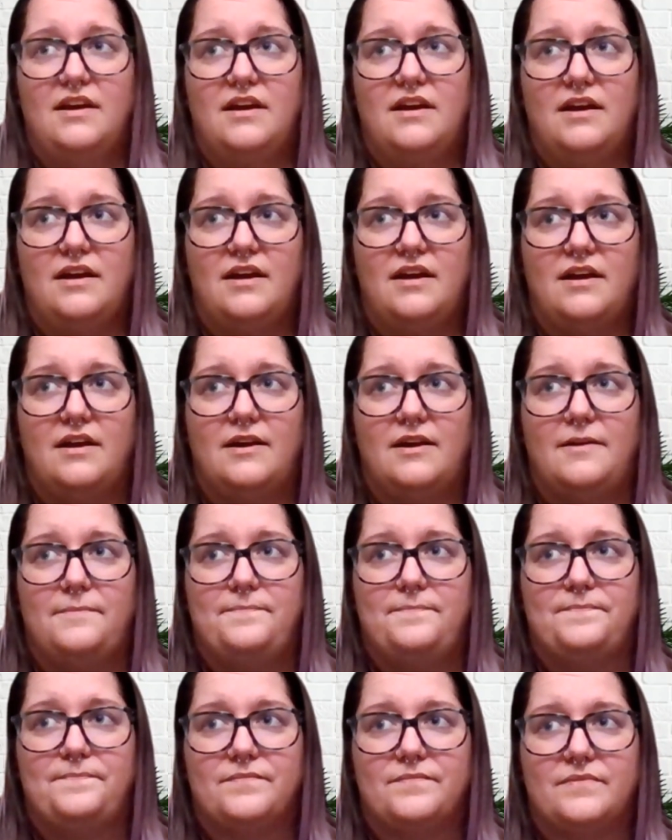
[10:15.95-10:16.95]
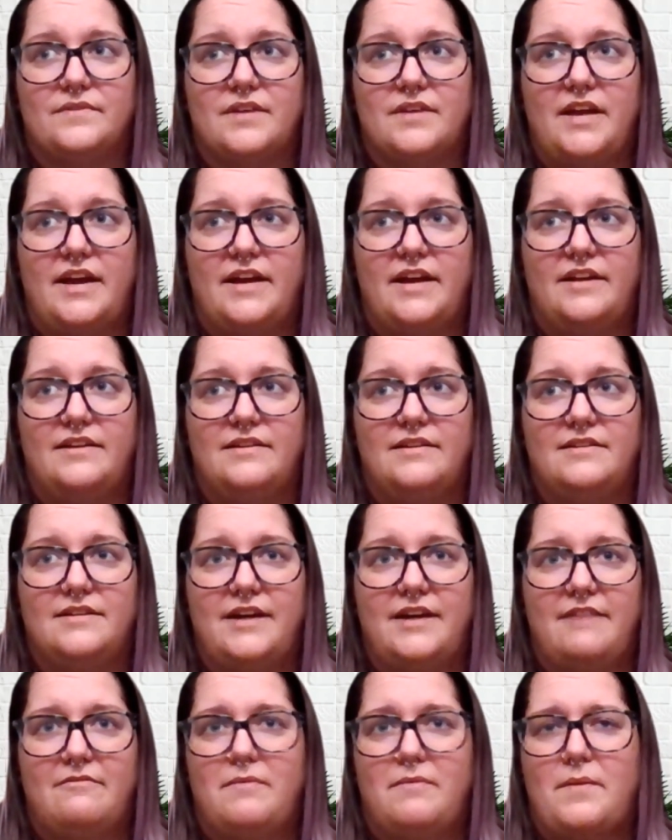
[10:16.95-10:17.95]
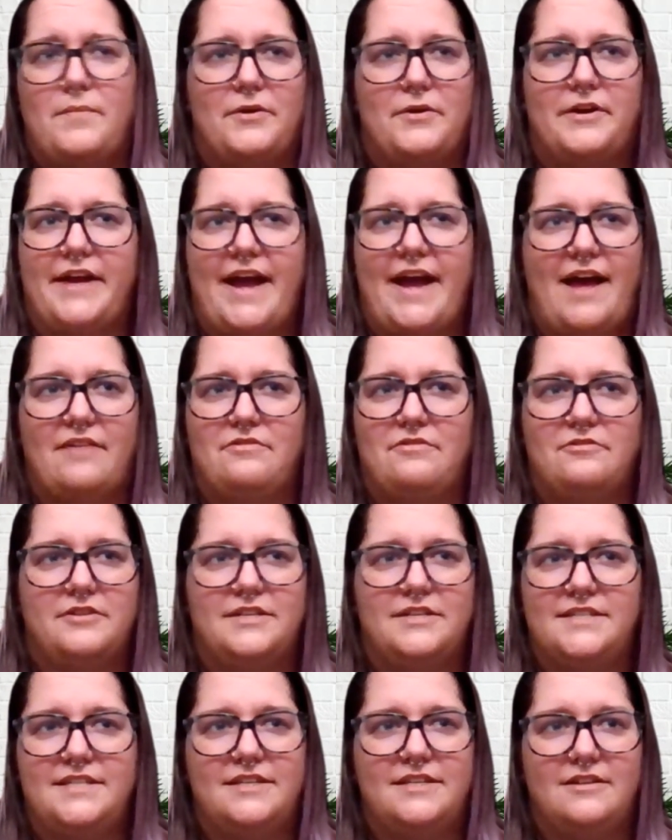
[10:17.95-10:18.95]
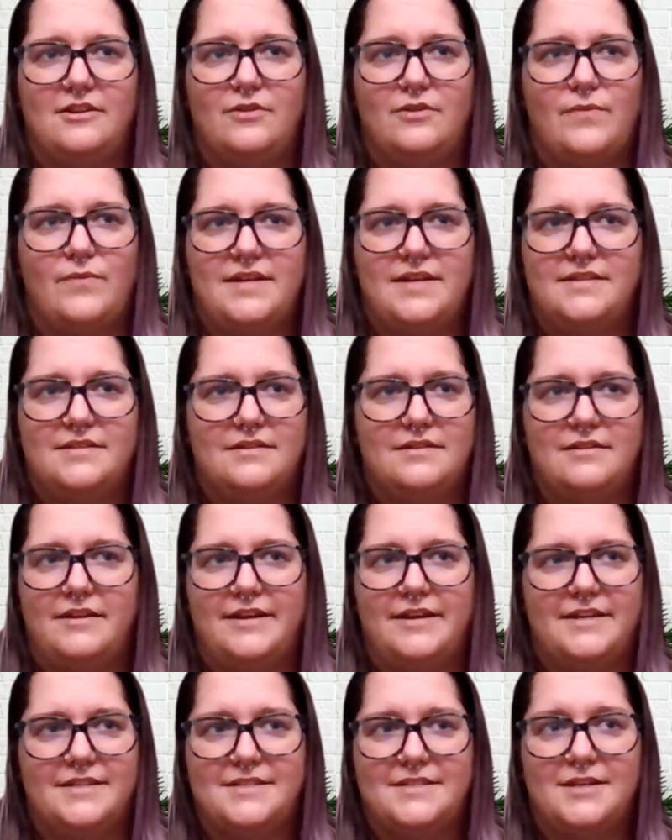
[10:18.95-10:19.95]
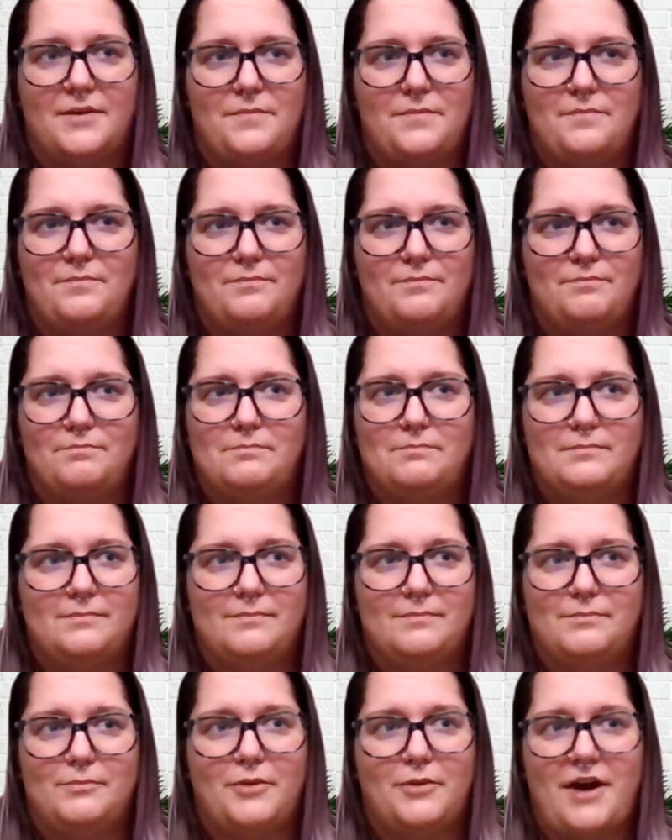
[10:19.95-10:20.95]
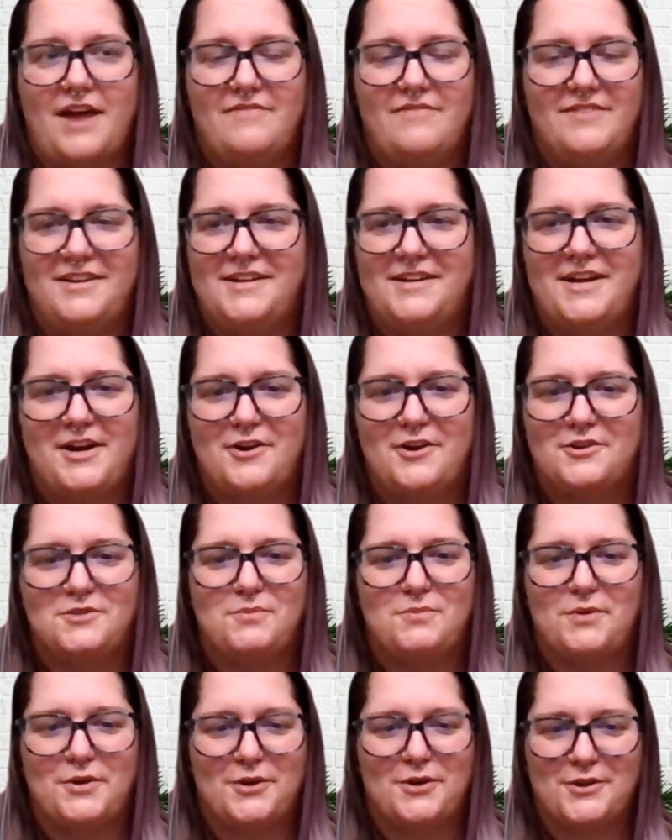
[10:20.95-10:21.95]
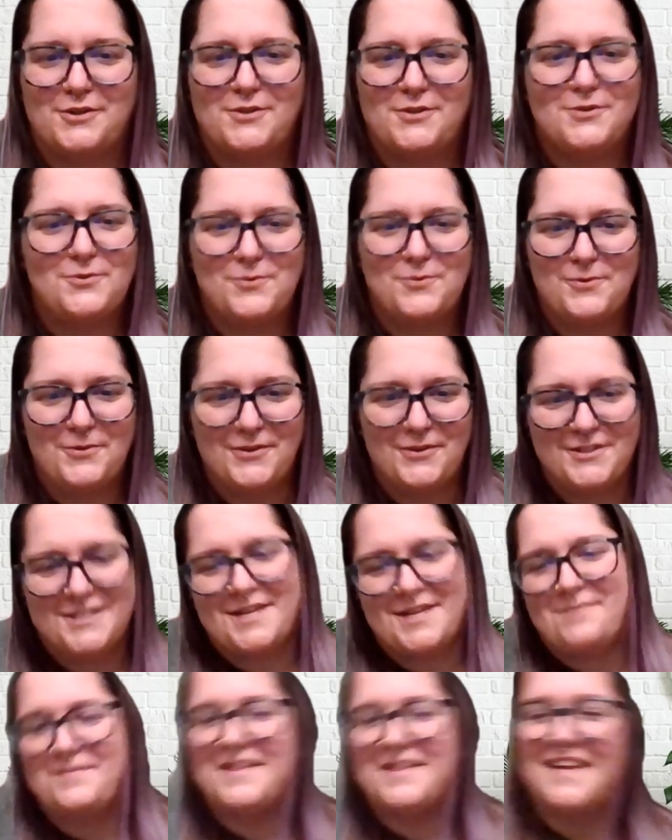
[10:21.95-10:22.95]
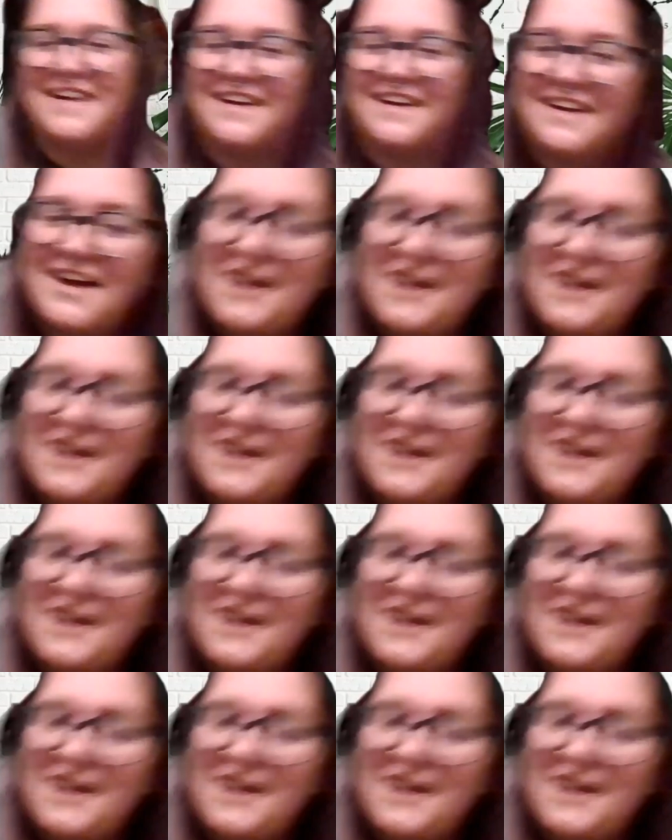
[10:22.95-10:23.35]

Um, and I remember Catherine and Tila went to like some private Harrisburg school or something.